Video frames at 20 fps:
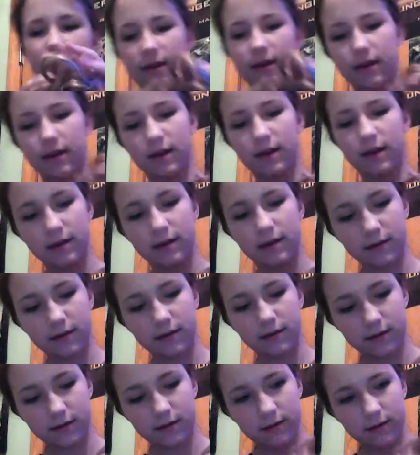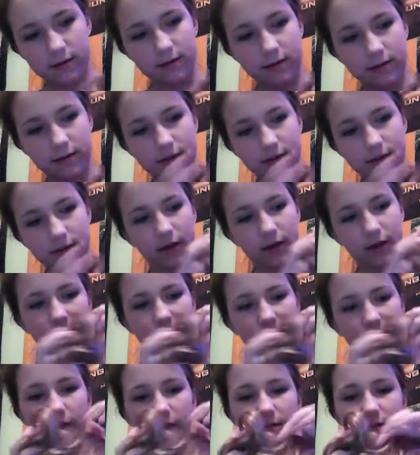And like
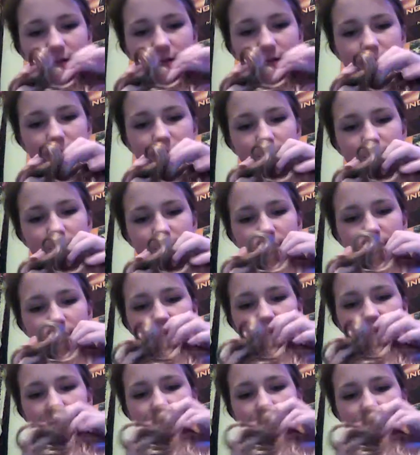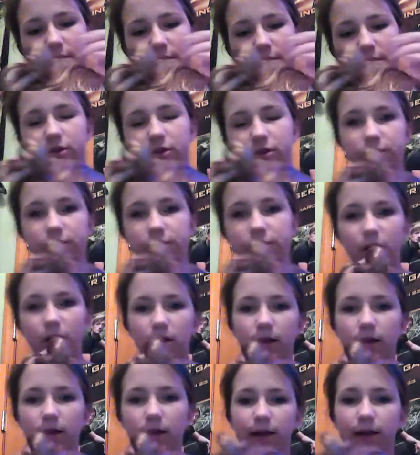this, and make sure it's
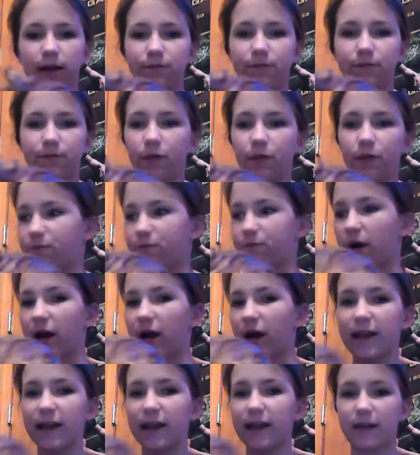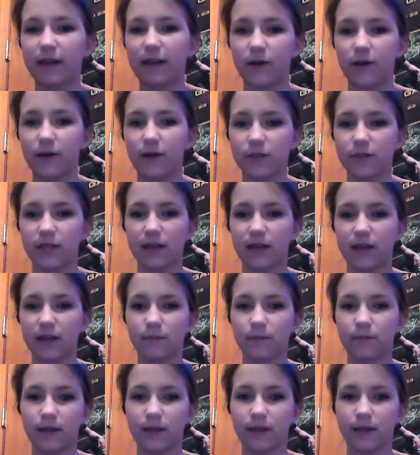all like full of body, and whenever you set
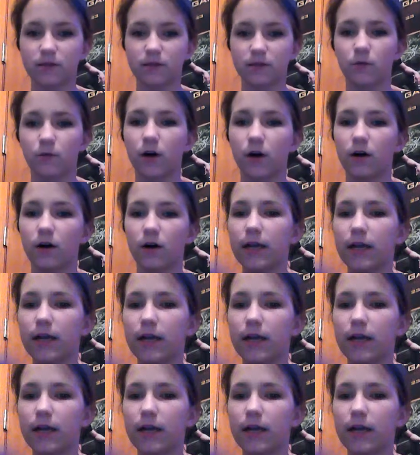them against the wall.